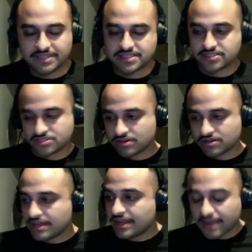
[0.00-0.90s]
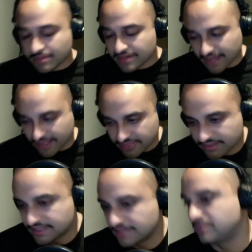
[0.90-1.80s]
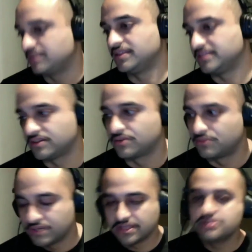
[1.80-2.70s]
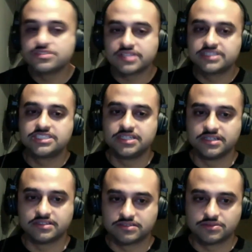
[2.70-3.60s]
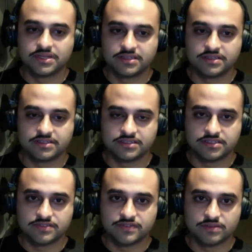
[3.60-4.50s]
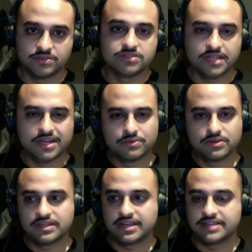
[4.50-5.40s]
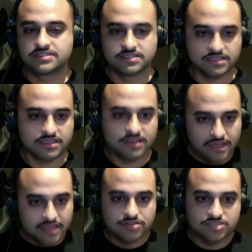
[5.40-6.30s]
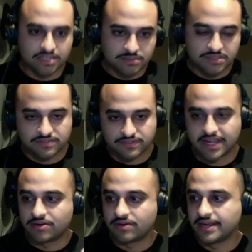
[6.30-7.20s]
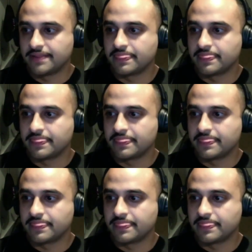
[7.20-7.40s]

sense. So, I mean, I thought they did it was like genius the way that they did this film. There's a lot of really nice things. Like, you talked about the flower, right?